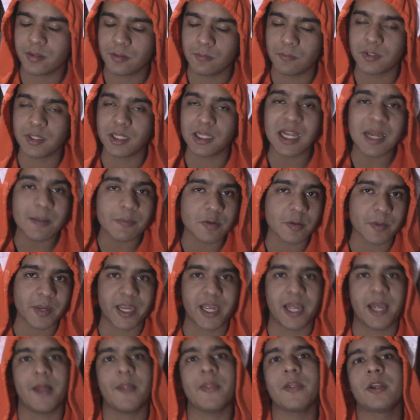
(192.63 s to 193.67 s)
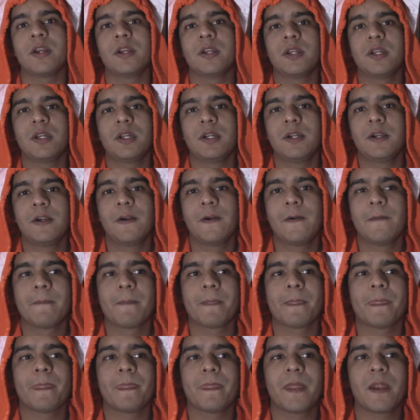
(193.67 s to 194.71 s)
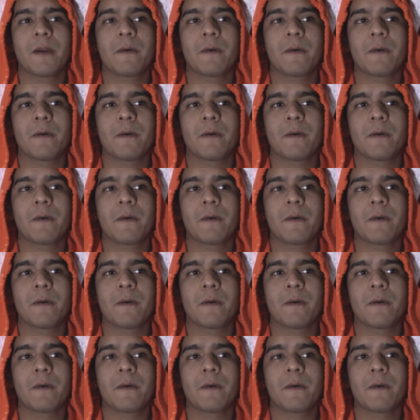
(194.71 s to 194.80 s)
with the laptop I have,